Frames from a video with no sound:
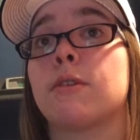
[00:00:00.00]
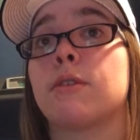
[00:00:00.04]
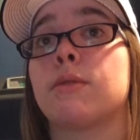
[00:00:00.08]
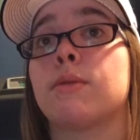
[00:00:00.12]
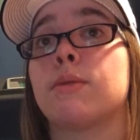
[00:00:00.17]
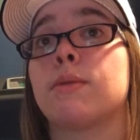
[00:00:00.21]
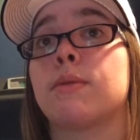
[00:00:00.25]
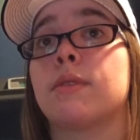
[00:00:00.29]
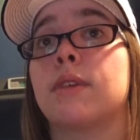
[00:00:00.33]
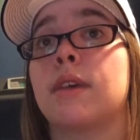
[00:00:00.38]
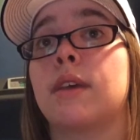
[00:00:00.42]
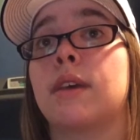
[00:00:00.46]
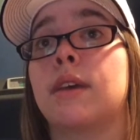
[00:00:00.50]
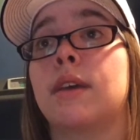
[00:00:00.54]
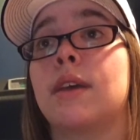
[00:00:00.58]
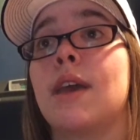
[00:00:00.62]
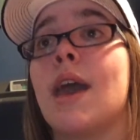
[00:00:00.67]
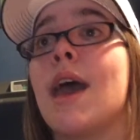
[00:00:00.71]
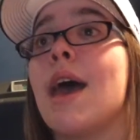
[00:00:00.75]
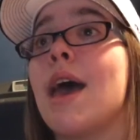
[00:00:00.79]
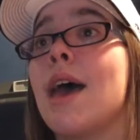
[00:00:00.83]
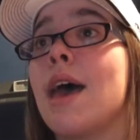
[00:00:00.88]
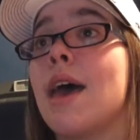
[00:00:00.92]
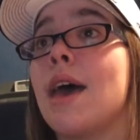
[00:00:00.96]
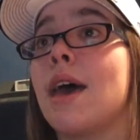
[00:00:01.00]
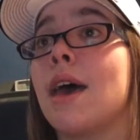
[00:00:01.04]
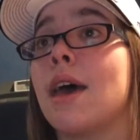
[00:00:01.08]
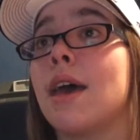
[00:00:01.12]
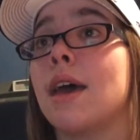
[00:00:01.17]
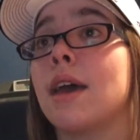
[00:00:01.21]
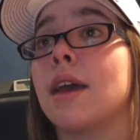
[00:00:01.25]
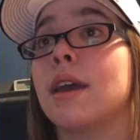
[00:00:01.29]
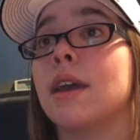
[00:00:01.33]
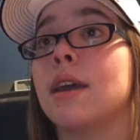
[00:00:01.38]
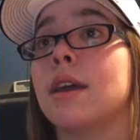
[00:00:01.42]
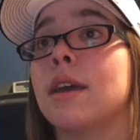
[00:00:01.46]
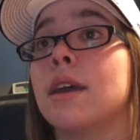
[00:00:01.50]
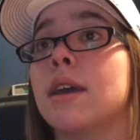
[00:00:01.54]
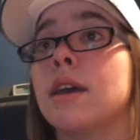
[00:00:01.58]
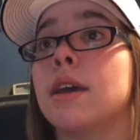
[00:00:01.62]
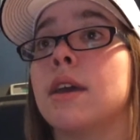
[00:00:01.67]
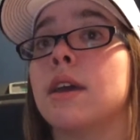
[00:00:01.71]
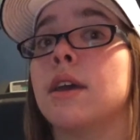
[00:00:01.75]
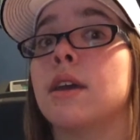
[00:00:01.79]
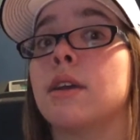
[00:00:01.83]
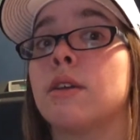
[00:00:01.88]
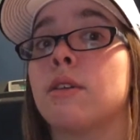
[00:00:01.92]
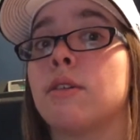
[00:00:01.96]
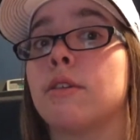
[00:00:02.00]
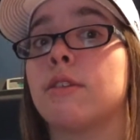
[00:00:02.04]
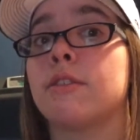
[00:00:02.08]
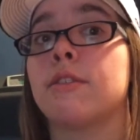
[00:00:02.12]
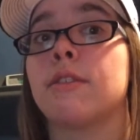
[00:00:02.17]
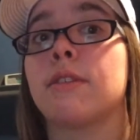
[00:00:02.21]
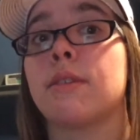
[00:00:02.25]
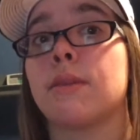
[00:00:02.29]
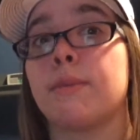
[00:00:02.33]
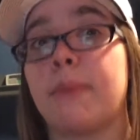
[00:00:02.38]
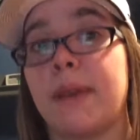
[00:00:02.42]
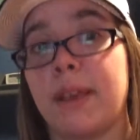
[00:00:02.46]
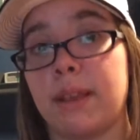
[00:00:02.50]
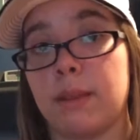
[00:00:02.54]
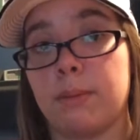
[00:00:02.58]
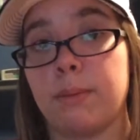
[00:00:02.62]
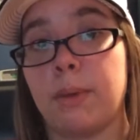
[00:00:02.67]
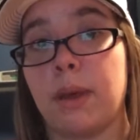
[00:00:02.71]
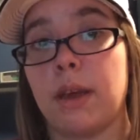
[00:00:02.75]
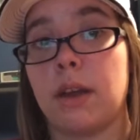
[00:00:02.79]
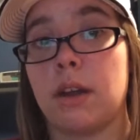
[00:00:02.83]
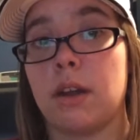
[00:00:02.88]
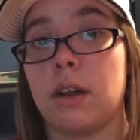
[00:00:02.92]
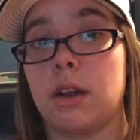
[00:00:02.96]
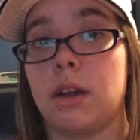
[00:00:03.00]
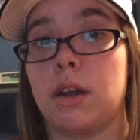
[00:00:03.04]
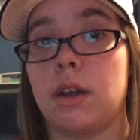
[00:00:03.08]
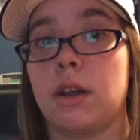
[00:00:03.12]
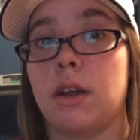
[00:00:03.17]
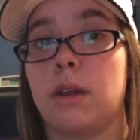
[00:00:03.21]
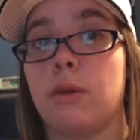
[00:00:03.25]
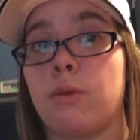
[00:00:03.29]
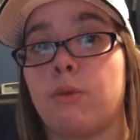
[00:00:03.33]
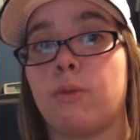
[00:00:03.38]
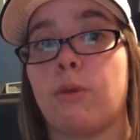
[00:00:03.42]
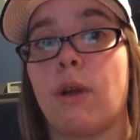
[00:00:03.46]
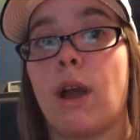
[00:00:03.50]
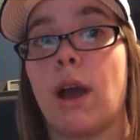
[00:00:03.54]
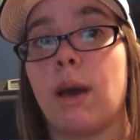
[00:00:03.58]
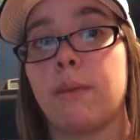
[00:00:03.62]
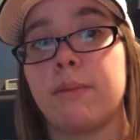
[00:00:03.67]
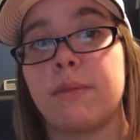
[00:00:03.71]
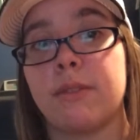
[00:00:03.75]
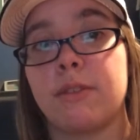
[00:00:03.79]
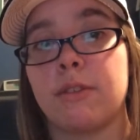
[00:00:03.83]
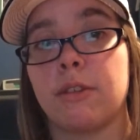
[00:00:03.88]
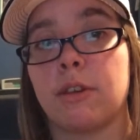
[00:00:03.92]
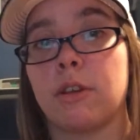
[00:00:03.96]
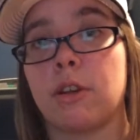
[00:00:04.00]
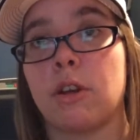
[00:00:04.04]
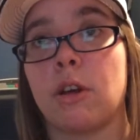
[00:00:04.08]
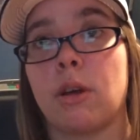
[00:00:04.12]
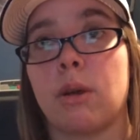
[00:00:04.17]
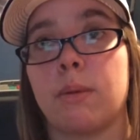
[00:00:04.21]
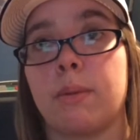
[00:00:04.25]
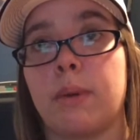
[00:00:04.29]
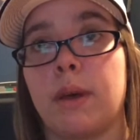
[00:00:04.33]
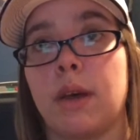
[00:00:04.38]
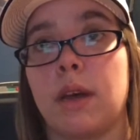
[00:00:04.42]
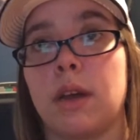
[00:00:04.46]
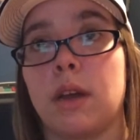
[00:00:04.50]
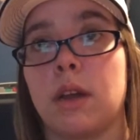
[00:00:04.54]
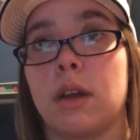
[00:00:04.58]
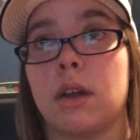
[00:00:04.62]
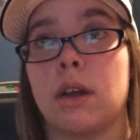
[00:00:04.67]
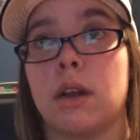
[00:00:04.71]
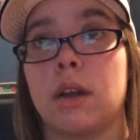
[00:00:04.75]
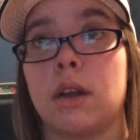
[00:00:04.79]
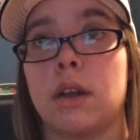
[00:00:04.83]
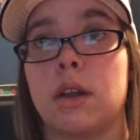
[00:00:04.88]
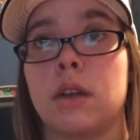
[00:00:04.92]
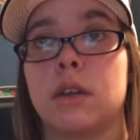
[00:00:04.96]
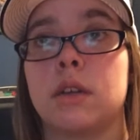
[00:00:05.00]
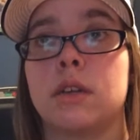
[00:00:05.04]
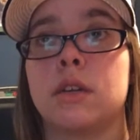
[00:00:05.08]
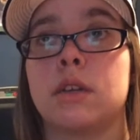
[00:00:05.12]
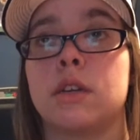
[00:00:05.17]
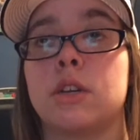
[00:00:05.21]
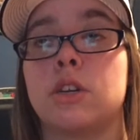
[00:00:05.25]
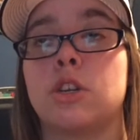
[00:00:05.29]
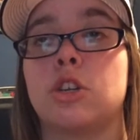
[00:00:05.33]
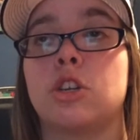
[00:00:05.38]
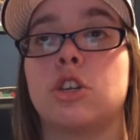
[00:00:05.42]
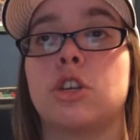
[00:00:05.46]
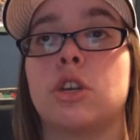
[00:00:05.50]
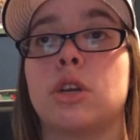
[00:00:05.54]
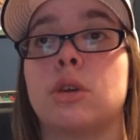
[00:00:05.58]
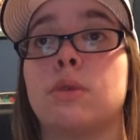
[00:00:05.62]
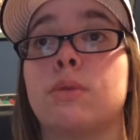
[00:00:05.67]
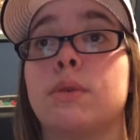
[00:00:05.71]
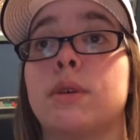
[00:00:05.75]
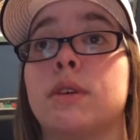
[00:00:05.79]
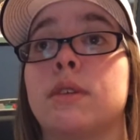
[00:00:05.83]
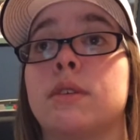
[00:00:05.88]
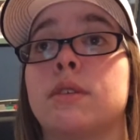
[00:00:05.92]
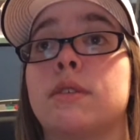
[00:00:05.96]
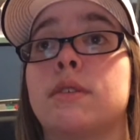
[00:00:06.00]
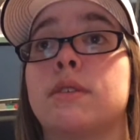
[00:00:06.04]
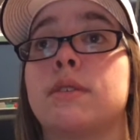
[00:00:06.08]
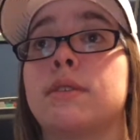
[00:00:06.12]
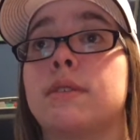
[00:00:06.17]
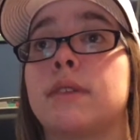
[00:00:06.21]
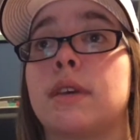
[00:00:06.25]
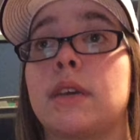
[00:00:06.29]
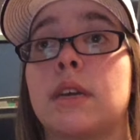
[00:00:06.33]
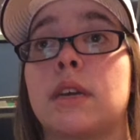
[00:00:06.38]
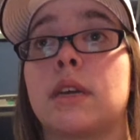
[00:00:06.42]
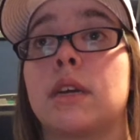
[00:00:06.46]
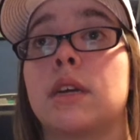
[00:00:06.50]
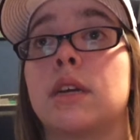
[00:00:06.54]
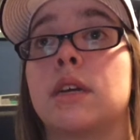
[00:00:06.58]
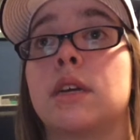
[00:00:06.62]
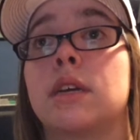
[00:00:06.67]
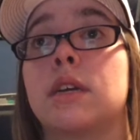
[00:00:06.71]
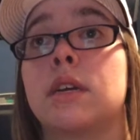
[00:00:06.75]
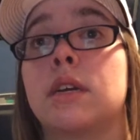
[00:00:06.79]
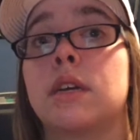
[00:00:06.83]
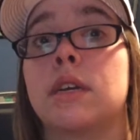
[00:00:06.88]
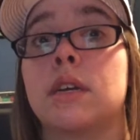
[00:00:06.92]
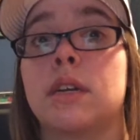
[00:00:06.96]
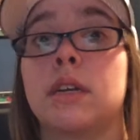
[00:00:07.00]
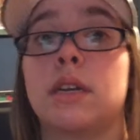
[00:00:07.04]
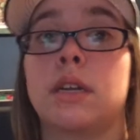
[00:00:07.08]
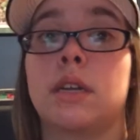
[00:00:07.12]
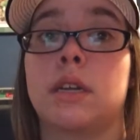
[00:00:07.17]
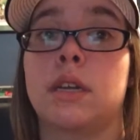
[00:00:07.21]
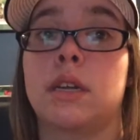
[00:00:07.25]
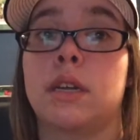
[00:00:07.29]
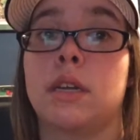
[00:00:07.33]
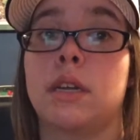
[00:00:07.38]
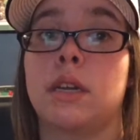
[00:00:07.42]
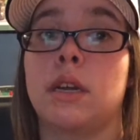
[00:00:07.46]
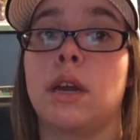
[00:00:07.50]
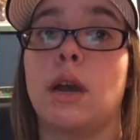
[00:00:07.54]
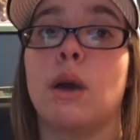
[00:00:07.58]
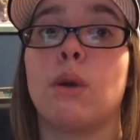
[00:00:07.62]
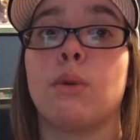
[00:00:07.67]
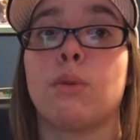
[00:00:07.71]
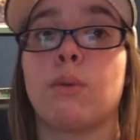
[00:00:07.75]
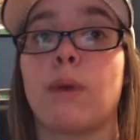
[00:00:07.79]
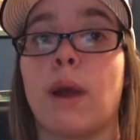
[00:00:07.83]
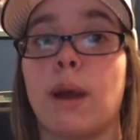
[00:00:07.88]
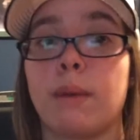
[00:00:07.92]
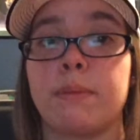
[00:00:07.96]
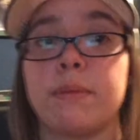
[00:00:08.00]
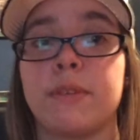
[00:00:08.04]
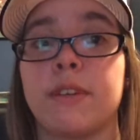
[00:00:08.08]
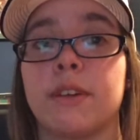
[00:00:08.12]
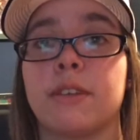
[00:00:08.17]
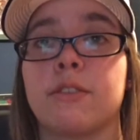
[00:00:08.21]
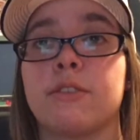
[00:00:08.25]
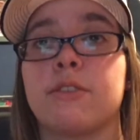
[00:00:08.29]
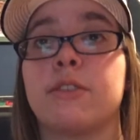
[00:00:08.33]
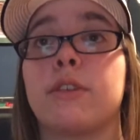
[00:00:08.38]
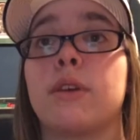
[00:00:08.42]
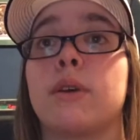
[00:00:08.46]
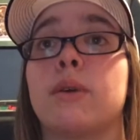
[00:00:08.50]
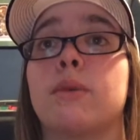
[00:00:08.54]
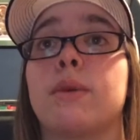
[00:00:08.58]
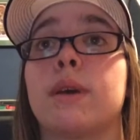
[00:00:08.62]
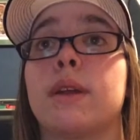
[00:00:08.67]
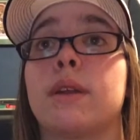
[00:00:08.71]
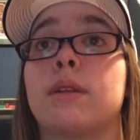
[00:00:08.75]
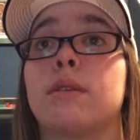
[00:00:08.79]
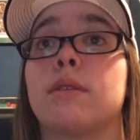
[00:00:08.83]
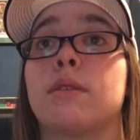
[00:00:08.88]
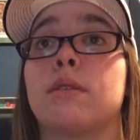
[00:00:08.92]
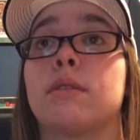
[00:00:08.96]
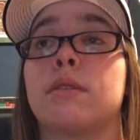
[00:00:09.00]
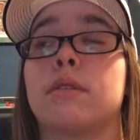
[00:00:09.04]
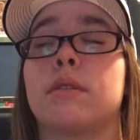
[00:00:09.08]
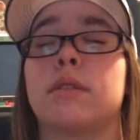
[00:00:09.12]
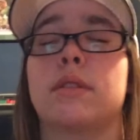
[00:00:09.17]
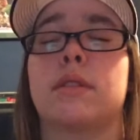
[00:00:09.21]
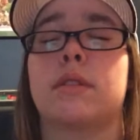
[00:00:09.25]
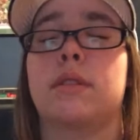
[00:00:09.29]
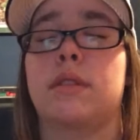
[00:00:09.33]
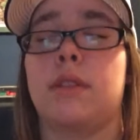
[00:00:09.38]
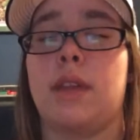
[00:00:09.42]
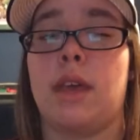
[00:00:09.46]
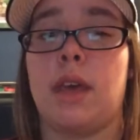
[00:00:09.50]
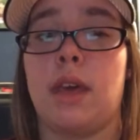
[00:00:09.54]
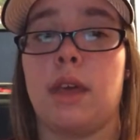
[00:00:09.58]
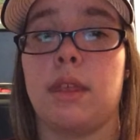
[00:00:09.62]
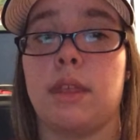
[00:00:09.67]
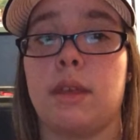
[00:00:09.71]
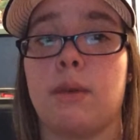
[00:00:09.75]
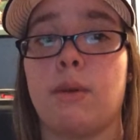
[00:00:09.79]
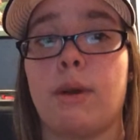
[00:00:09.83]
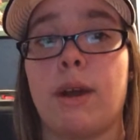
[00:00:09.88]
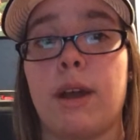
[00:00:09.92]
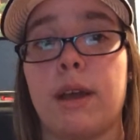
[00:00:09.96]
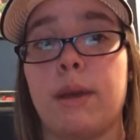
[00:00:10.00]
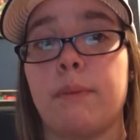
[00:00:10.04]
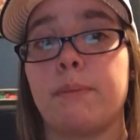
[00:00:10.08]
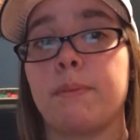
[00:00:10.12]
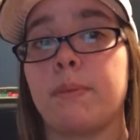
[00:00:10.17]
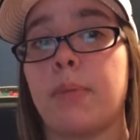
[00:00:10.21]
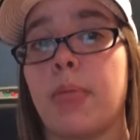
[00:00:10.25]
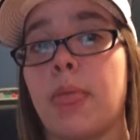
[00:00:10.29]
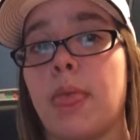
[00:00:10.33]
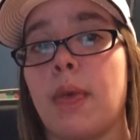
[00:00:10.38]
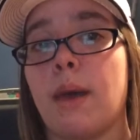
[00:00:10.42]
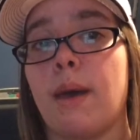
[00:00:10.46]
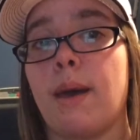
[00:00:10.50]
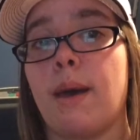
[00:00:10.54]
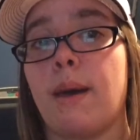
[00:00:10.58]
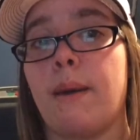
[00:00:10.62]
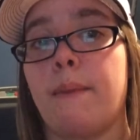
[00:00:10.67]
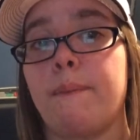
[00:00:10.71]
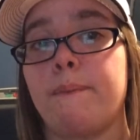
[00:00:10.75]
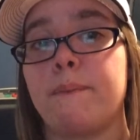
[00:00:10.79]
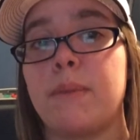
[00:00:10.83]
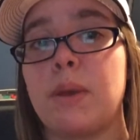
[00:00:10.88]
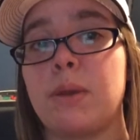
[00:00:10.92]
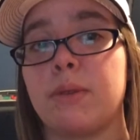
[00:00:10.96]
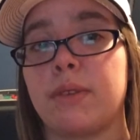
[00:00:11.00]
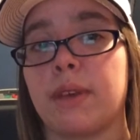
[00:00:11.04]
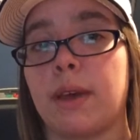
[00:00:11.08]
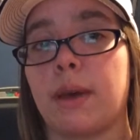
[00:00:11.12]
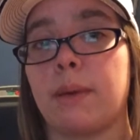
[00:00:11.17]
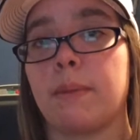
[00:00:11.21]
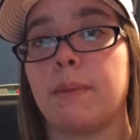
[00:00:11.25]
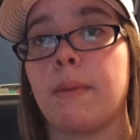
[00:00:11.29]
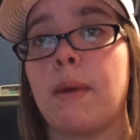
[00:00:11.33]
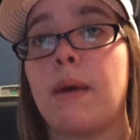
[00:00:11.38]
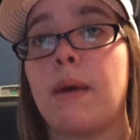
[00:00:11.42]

Chris was like, hey, Chris is a bass player. Rob's a guitar player. Joe is singer. Oh, Rob sings too, and yeah, they write music.